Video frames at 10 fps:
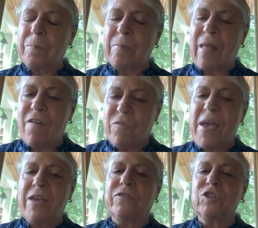have
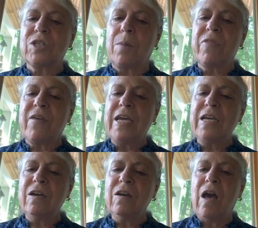paid for
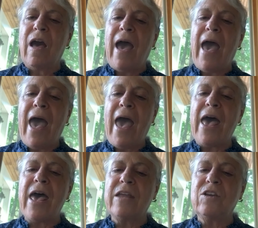something
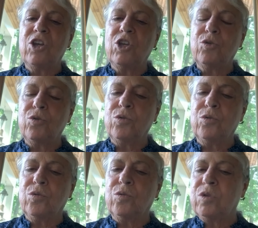and
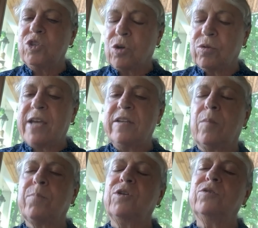you don't end
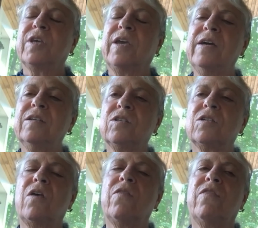up using it,
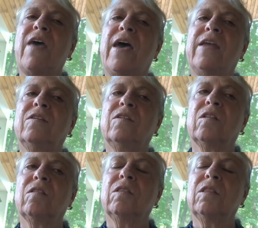then
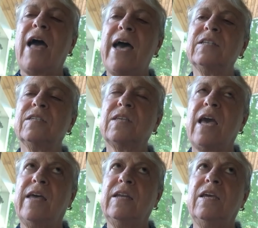less
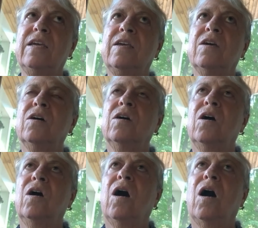any
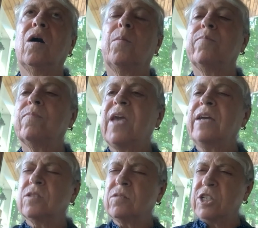
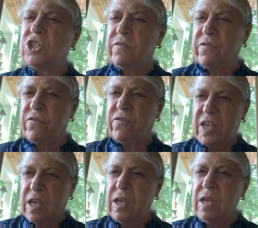cancellation
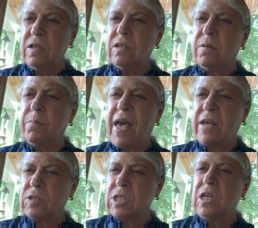fee,
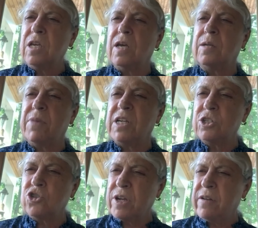penalty,
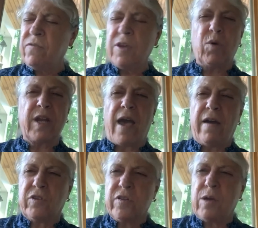administrative fee,
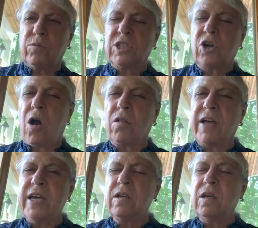whatever they would call
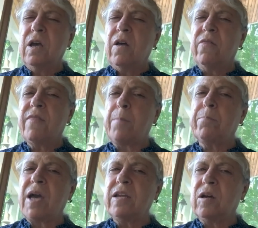it, that
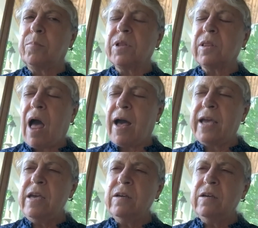might apply.